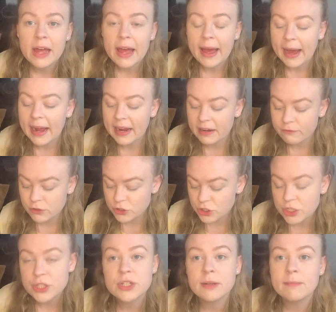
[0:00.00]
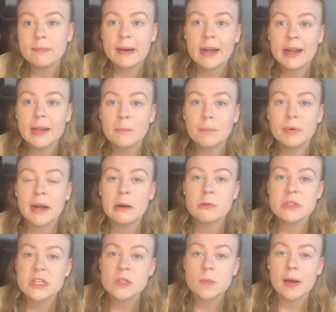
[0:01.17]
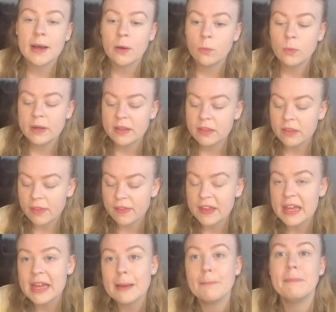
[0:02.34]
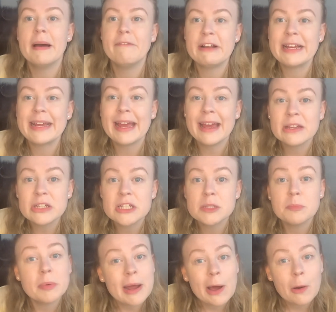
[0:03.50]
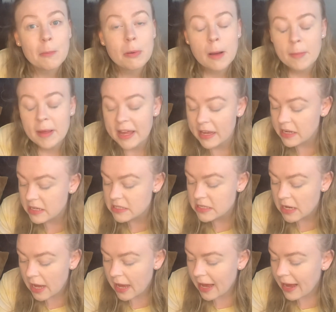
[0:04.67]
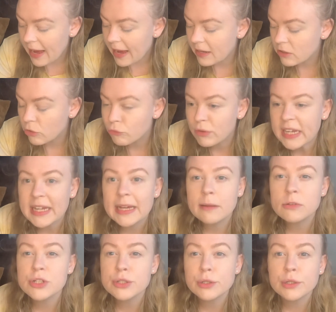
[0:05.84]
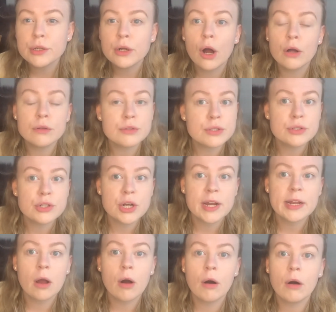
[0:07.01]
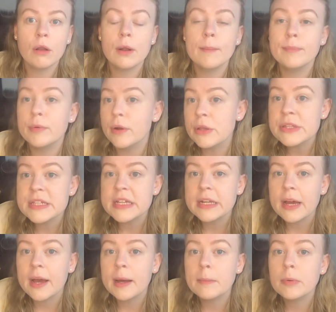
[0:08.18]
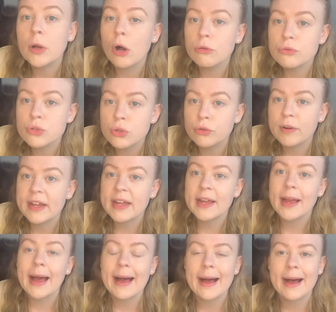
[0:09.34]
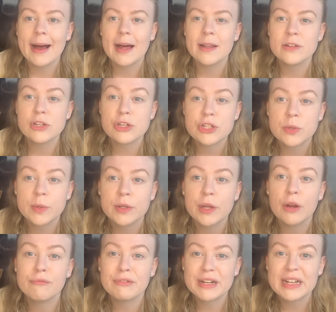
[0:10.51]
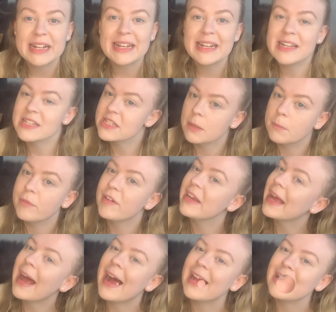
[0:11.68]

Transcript: I've just done my brows as well with the Beverly Hills brow pomade, and really I'm just going to concentrate on bronzing up, contouring and doing a really summery eye look. I